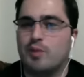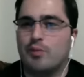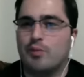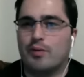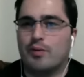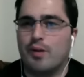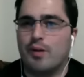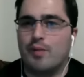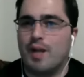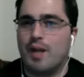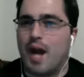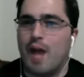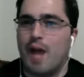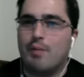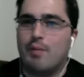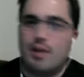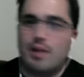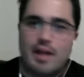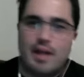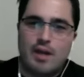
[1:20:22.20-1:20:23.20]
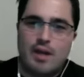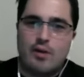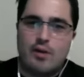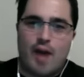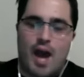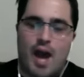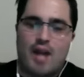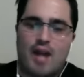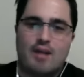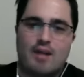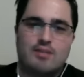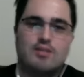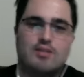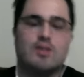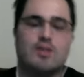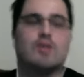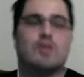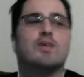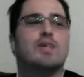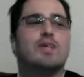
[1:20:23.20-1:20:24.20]
I mean, I'm a Lego addict,
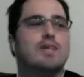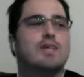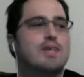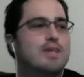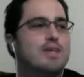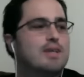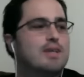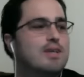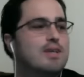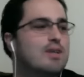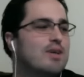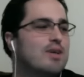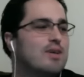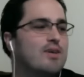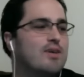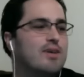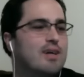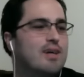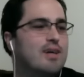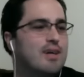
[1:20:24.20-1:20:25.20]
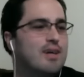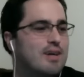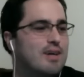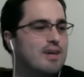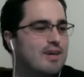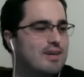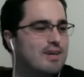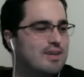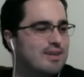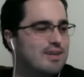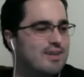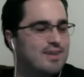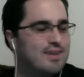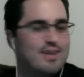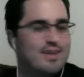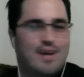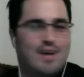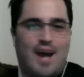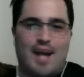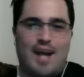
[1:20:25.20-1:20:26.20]
so, you know, uh,
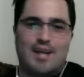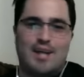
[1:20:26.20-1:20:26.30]
I can